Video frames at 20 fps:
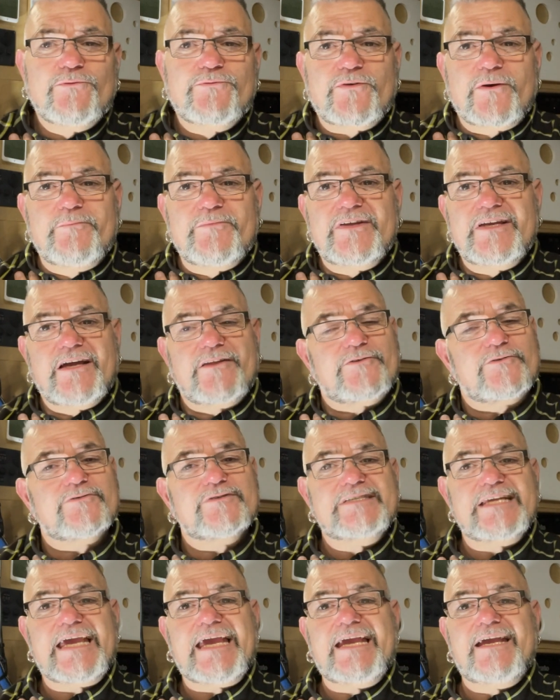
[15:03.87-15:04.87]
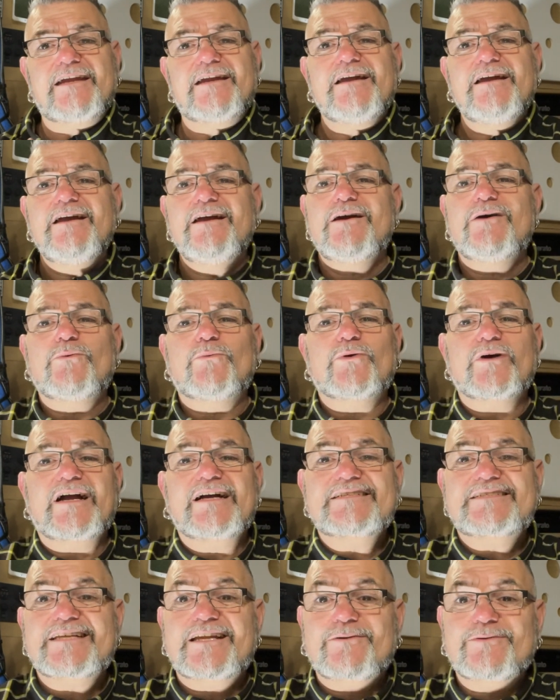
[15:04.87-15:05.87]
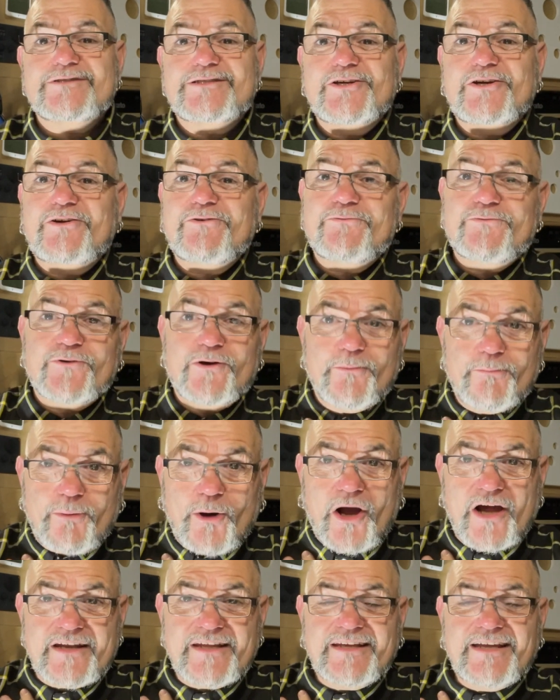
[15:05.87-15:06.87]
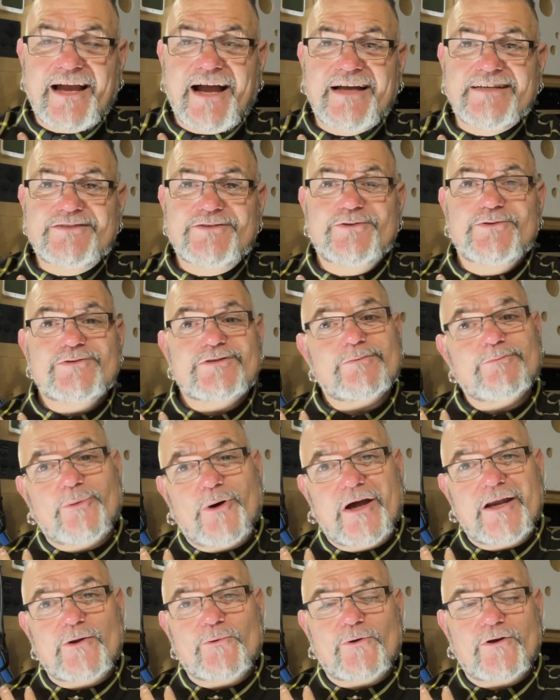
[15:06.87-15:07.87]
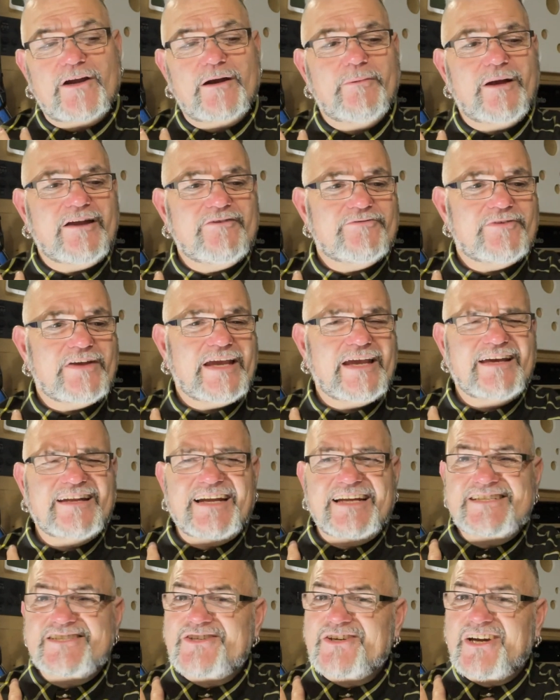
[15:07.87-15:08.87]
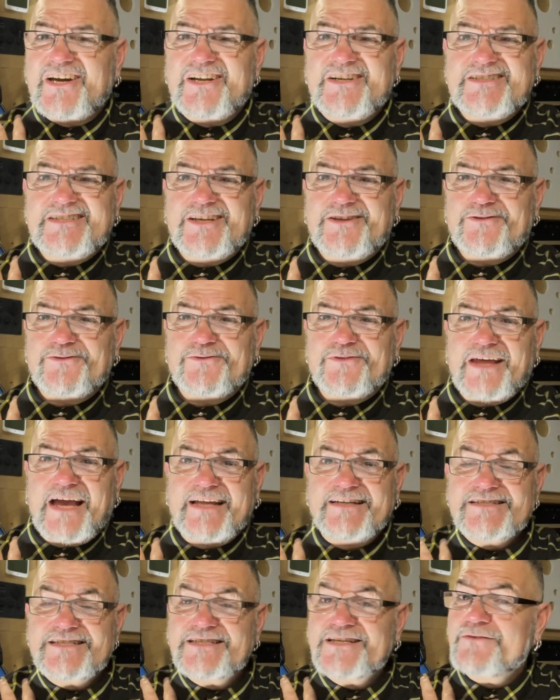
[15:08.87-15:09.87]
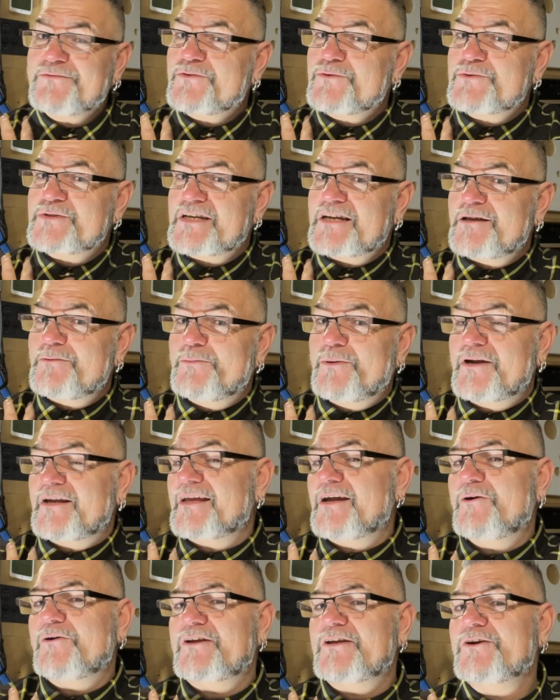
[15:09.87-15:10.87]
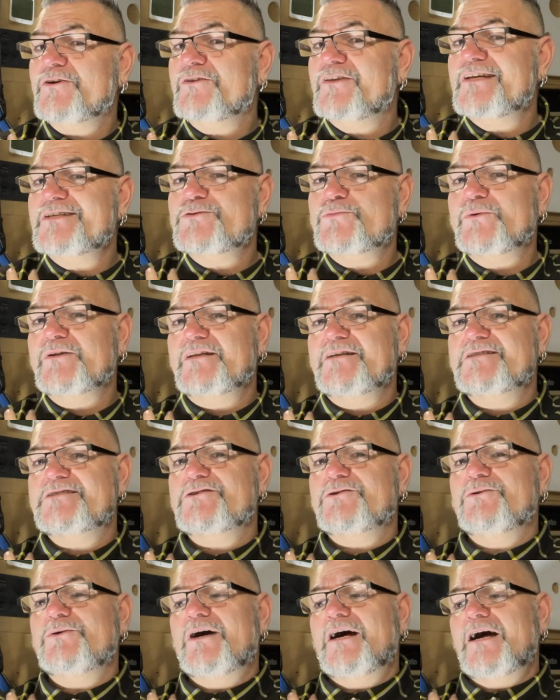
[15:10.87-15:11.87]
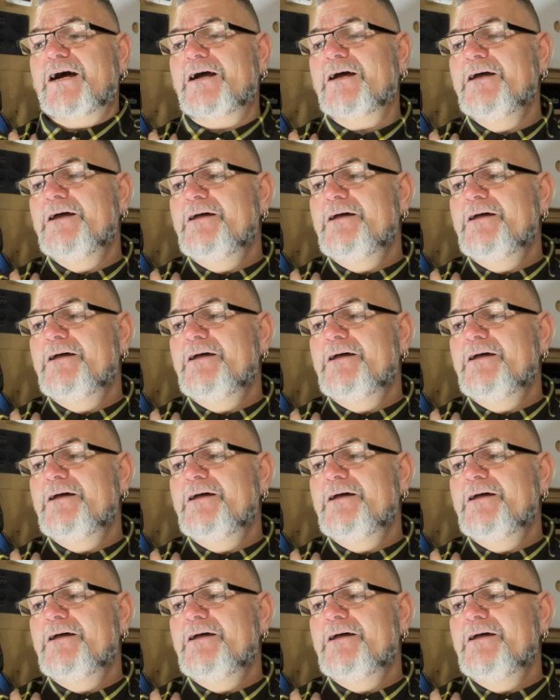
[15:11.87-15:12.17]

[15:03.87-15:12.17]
from the other day where I said I was looking for a body guy to do some body work on my van. I still got to dig through that and see if there was anybody out here that's willing to uh,